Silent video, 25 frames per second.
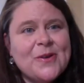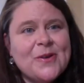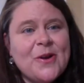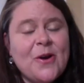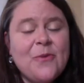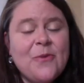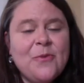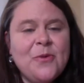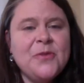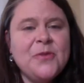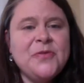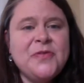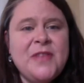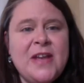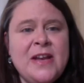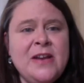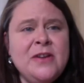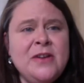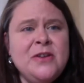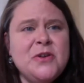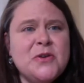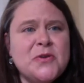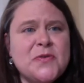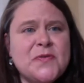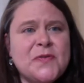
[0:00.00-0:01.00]
Well,
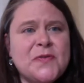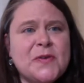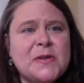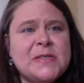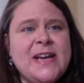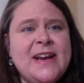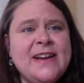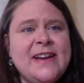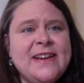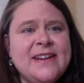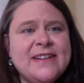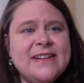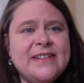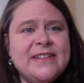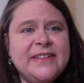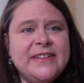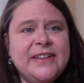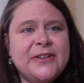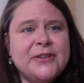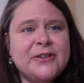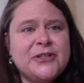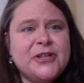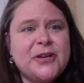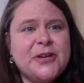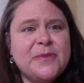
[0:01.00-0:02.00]
thank you for taking a
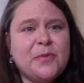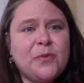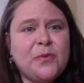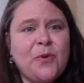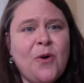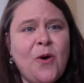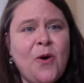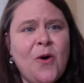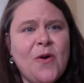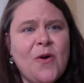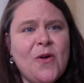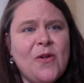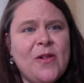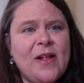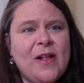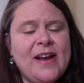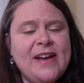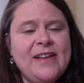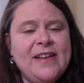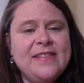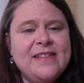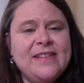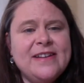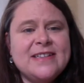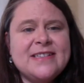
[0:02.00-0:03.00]
leadership role
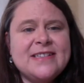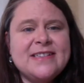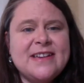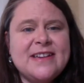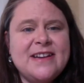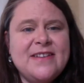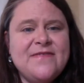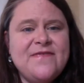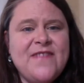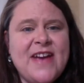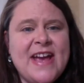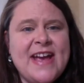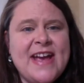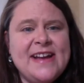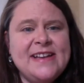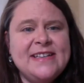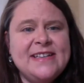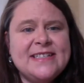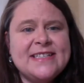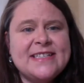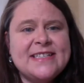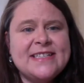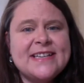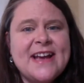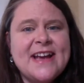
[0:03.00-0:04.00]
in this
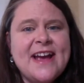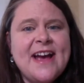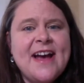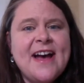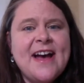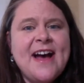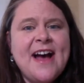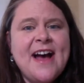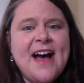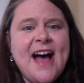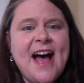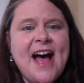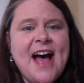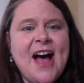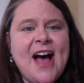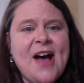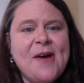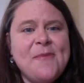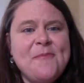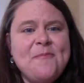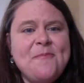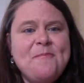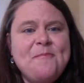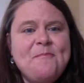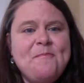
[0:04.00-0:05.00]
event.
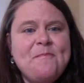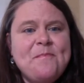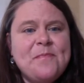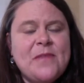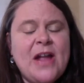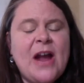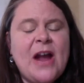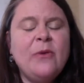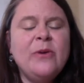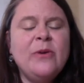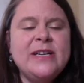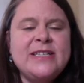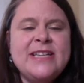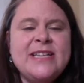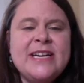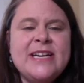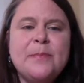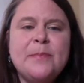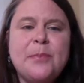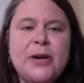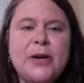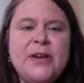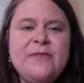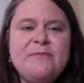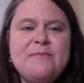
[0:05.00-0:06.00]
I want to take
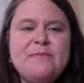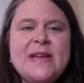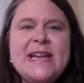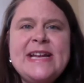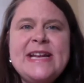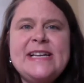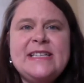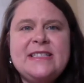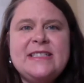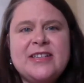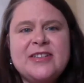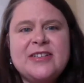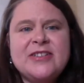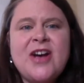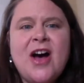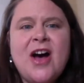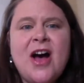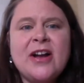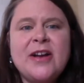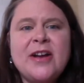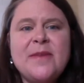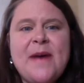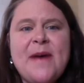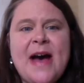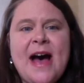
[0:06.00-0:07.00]
a brief minute to
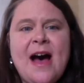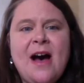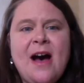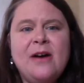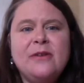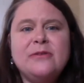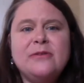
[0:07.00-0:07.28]
talk about